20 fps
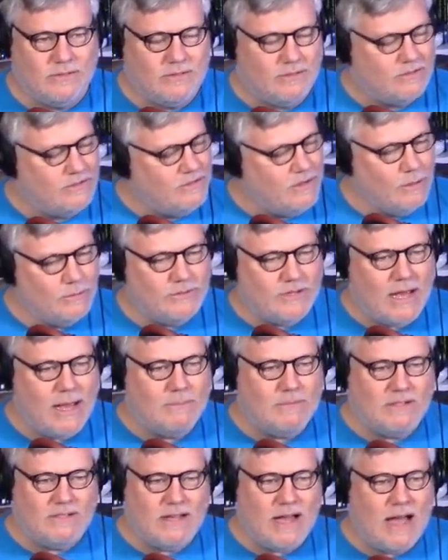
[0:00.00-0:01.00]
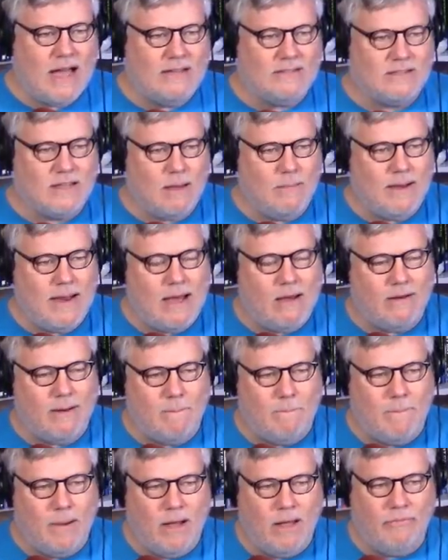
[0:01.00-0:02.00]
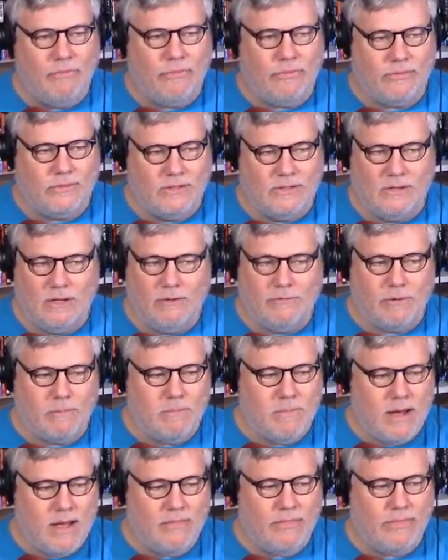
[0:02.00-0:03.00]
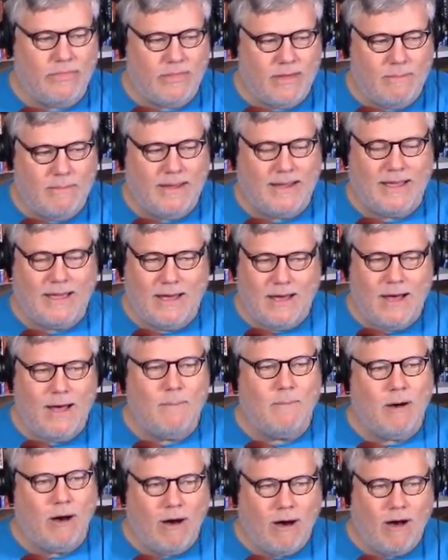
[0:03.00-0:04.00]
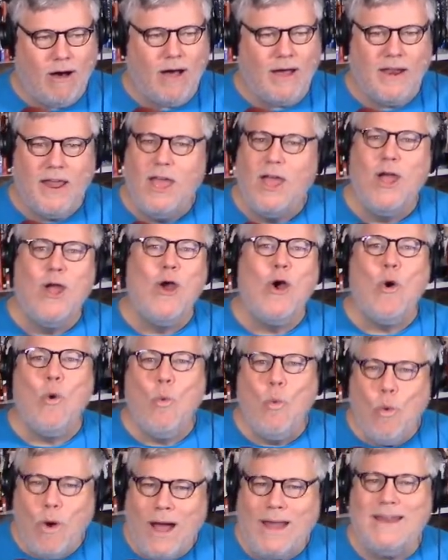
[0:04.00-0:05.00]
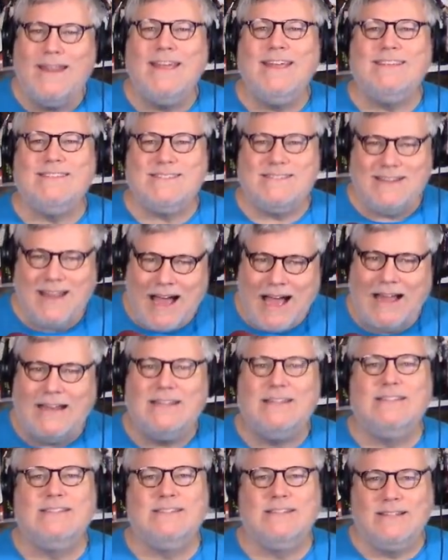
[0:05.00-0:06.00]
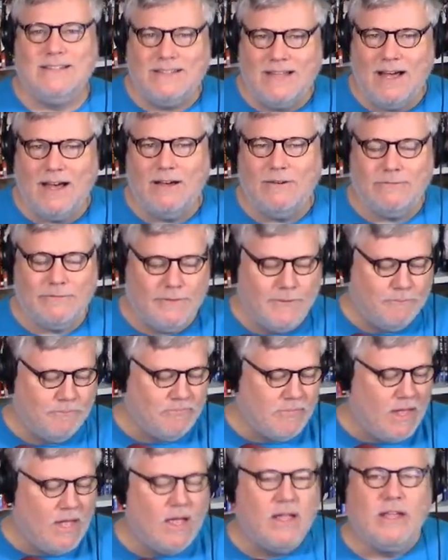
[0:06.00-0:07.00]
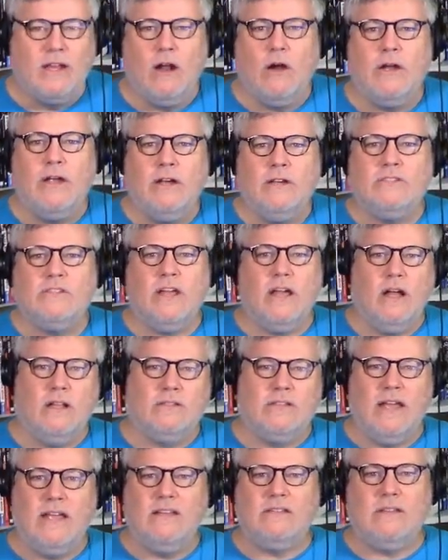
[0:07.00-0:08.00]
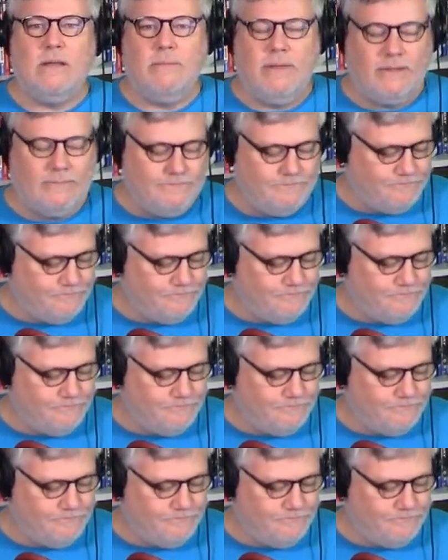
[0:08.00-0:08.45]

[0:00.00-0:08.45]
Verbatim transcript: no Time to Die is coming out in a month, little over a month. I mean, come on. What is not to love? You know, here's I'll tell you something.